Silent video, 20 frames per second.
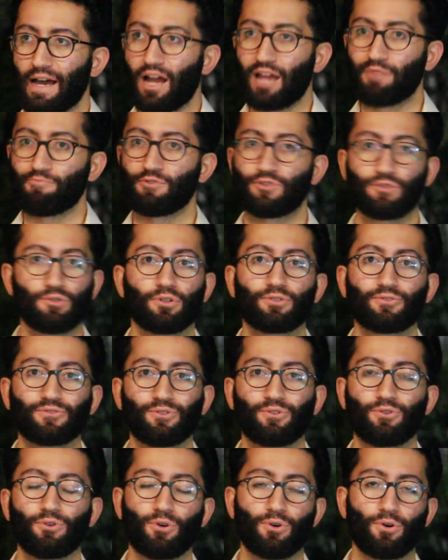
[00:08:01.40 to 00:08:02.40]
I am
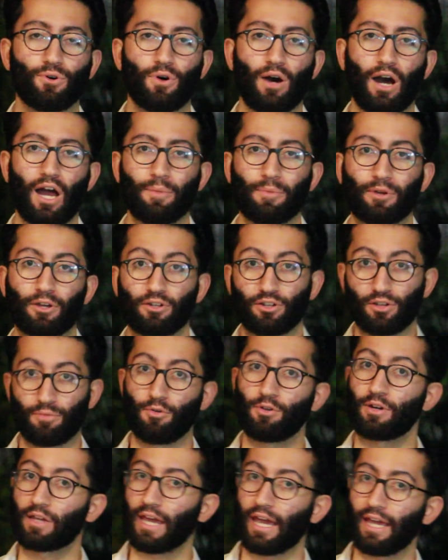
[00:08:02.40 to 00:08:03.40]
resourceful, or I am a good
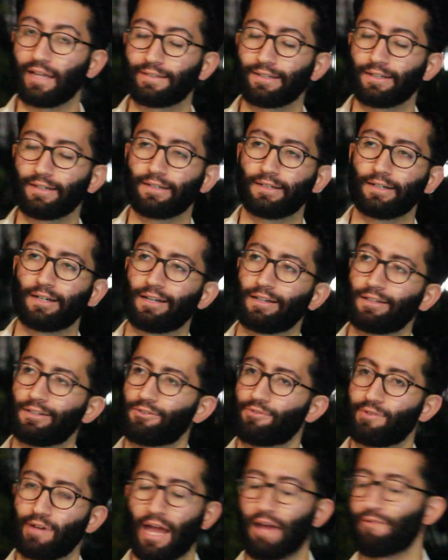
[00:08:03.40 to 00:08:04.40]
communicator, and
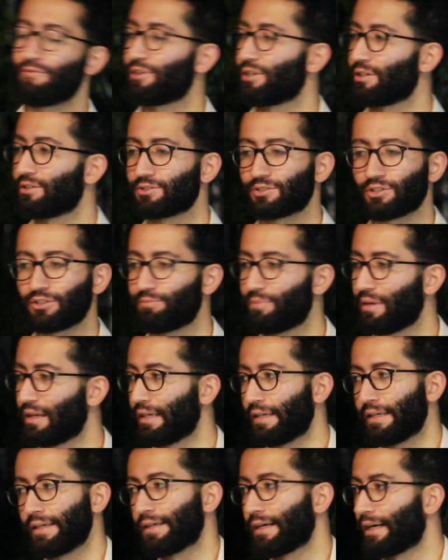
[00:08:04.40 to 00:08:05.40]
your evidence could
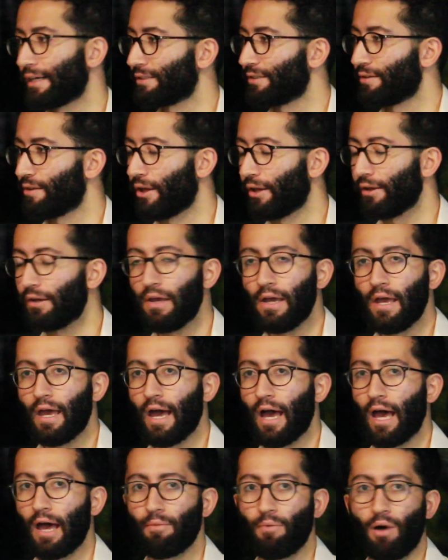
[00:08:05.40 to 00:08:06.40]
be, I don't know,
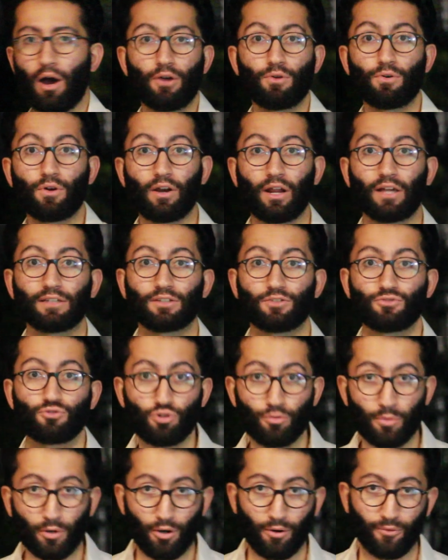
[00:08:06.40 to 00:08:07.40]
I organized a
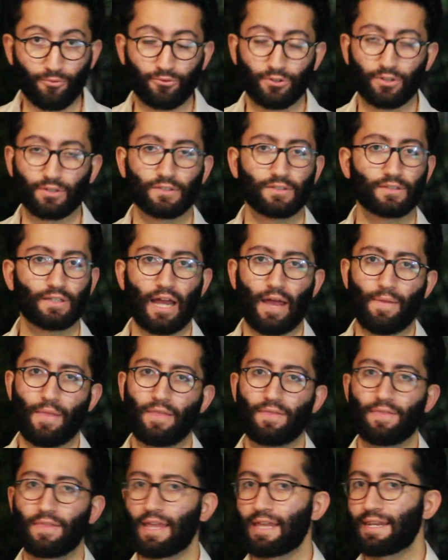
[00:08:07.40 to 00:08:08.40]
trauma conference. And
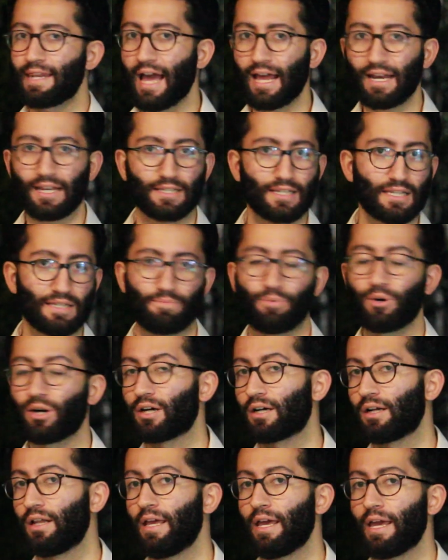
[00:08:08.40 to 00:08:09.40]
then the analysis
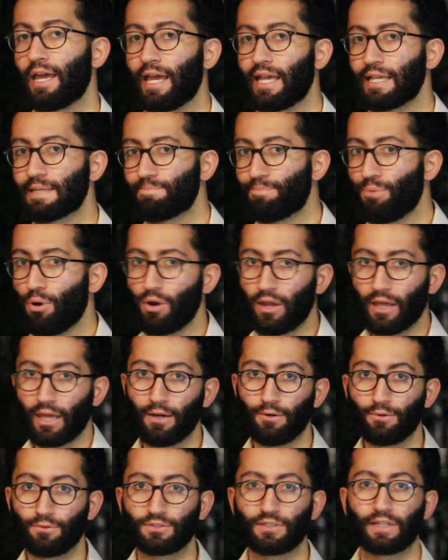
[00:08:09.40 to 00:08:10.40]
part is pulling
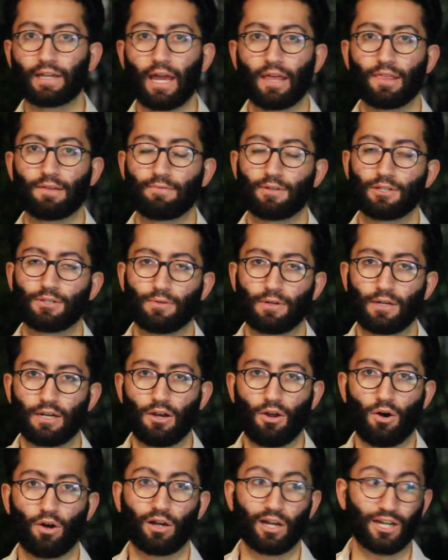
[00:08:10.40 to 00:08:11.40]
it all together into a
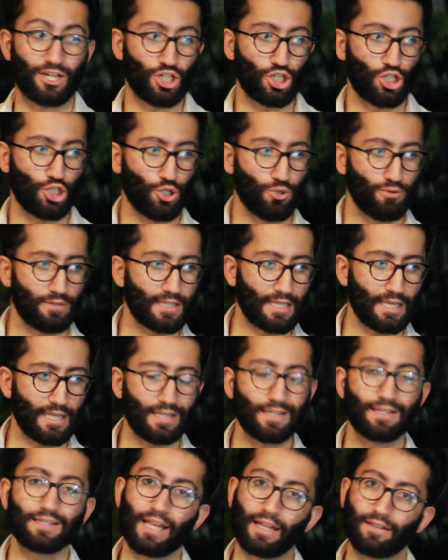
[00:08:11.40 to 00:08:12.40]
long,
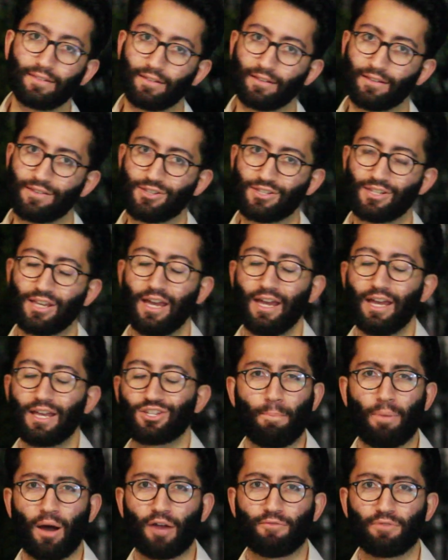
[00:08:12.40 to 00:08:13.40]
juicy sentence.
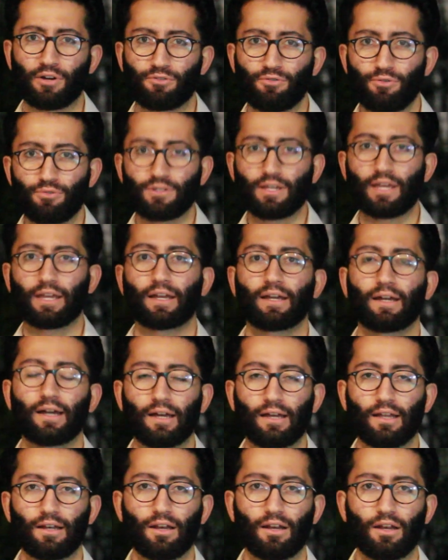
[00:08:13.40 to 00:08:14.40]
By recruiting
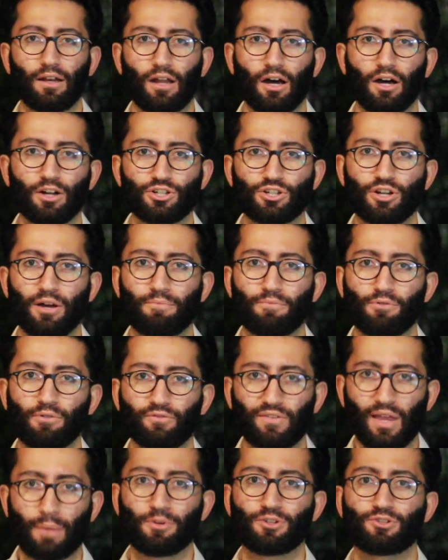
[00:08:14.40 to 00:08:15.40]
a large number
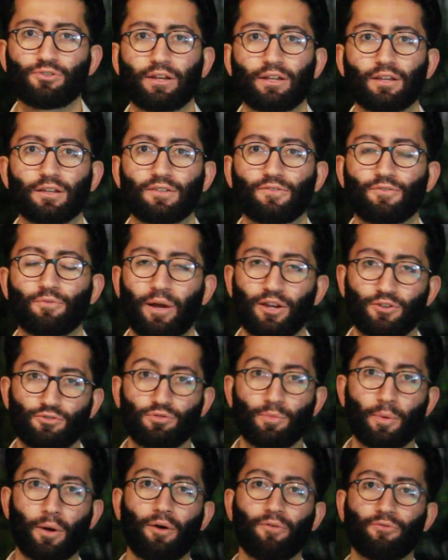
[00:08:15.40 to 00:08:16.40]
of demonstrators for my
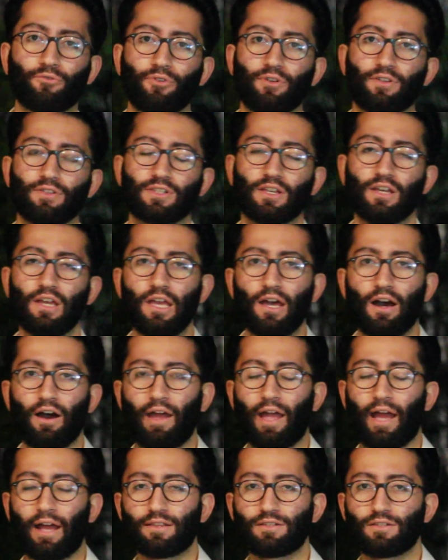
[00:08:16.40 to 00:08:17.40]
trauma conference,
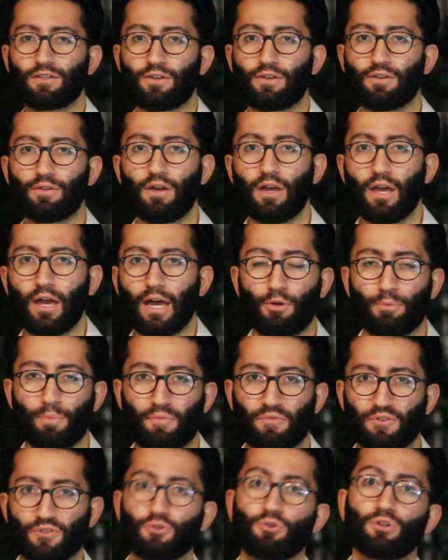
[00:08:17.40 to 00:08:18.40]
I had to both be
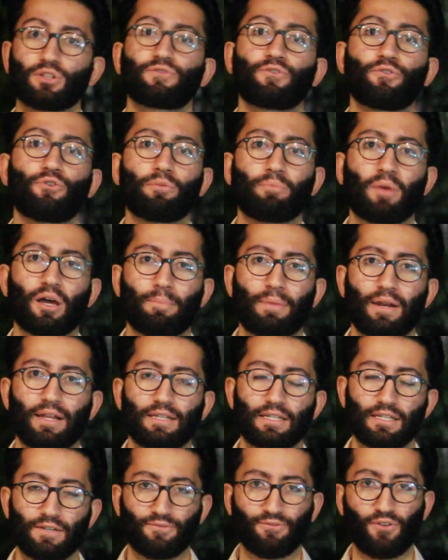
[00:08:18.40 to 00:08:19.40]
resourceful in my
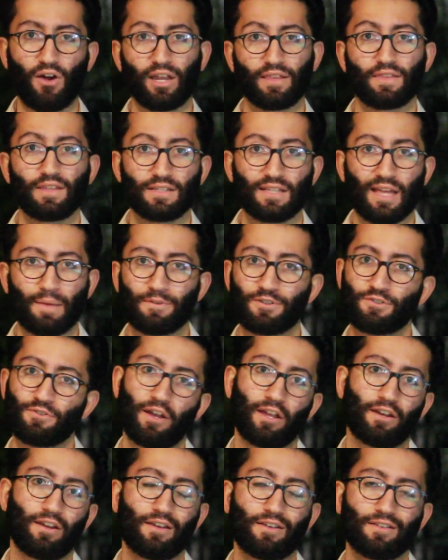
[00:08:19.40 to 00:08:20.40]
ability to find these
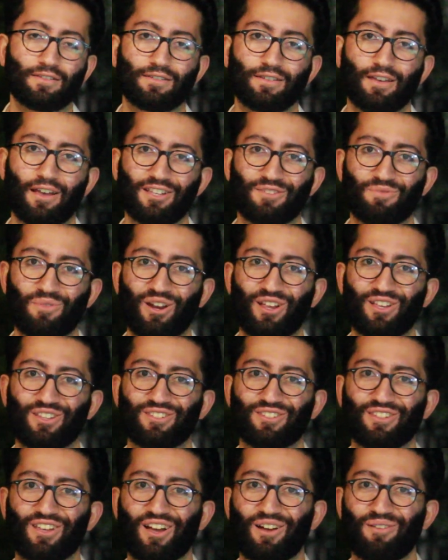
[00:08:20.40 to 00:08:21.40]
demonstrators, as well
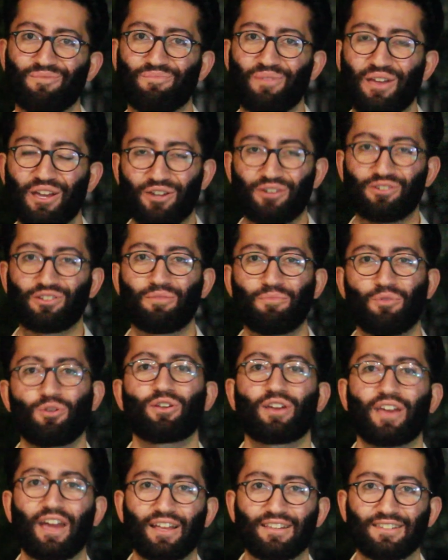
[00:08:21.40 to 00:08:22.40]
as be a good
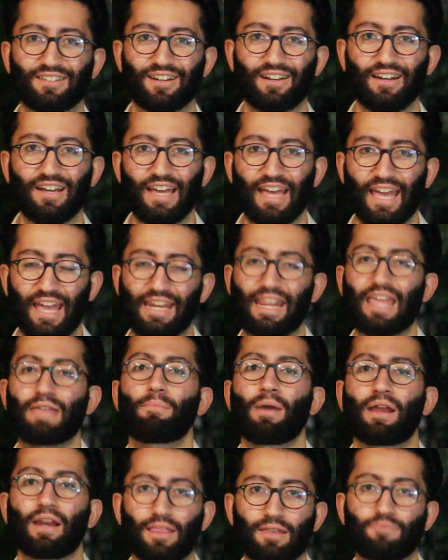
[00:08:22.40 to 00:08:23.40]
communicator in
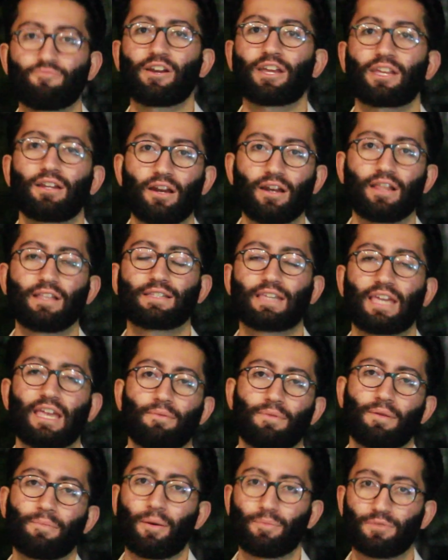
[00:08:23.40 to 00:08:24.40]
emailing them regularly to
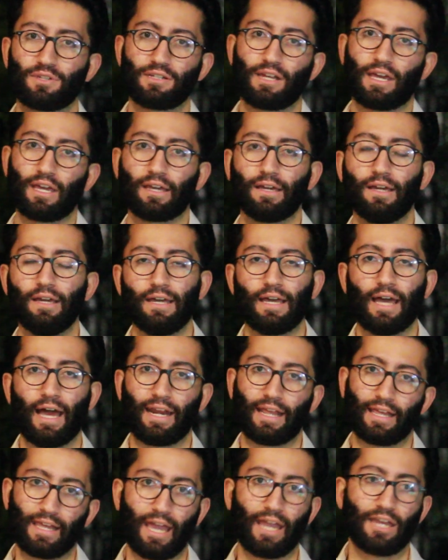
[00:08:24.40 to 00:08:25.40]
keep them up to date
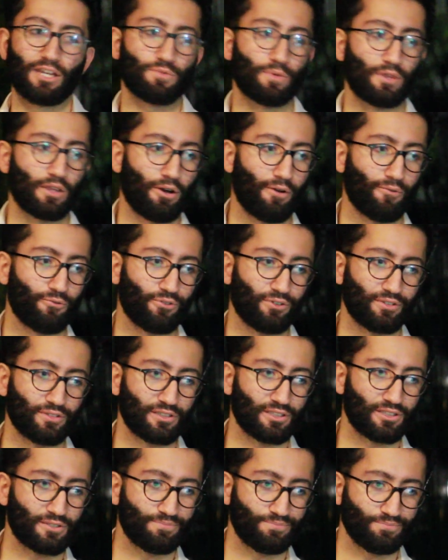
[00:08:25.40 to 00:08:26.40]
and engaged with the conference.